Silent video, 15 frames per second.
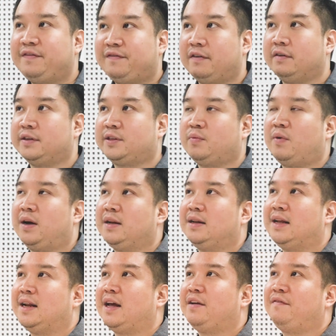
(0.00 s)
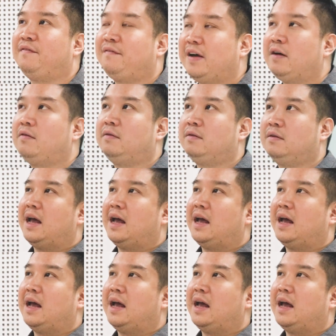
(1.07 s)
first one that I felt